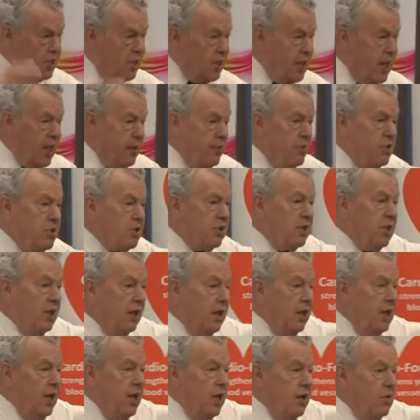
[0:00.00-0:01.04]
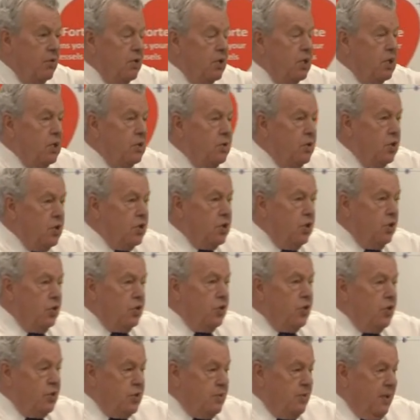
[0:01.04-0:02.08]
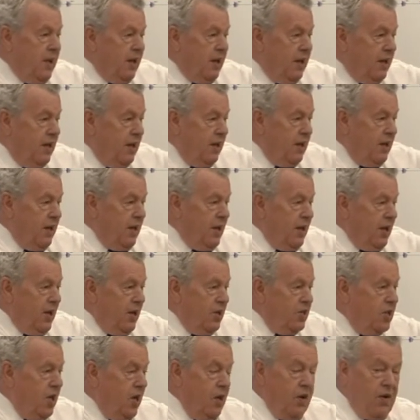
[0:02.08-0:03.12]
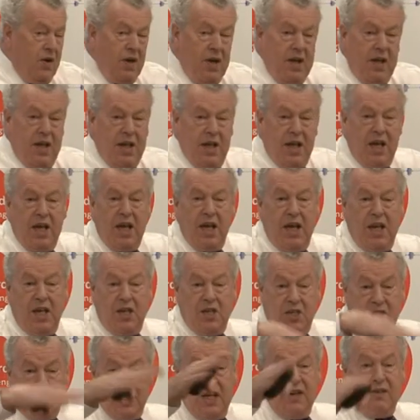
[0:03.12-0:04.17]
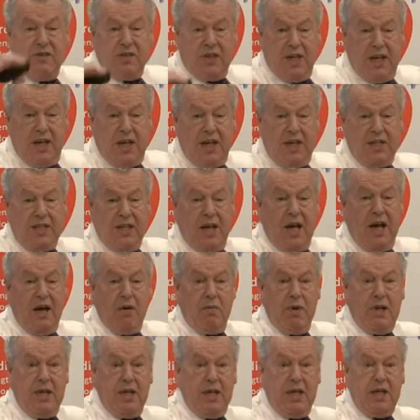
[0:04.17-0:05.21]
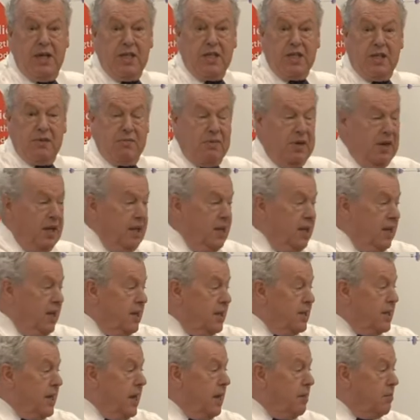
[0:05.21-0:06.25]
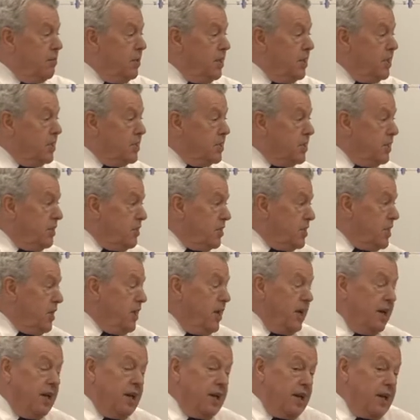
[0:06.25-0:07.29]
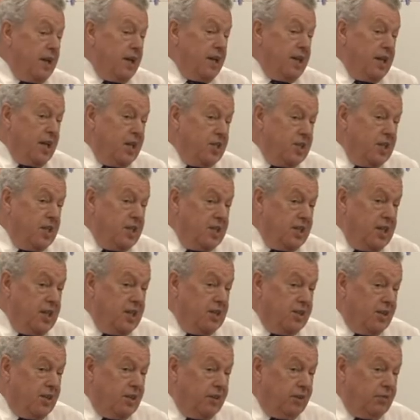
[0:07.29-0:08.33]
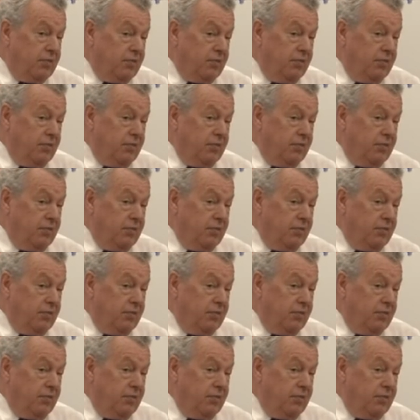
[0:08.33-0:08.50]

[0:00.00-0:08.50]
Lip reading: of the chemistry, which is what Jill talks about. So in Steve's case, up went the histamine, down went the serotonin. That's his seesaw.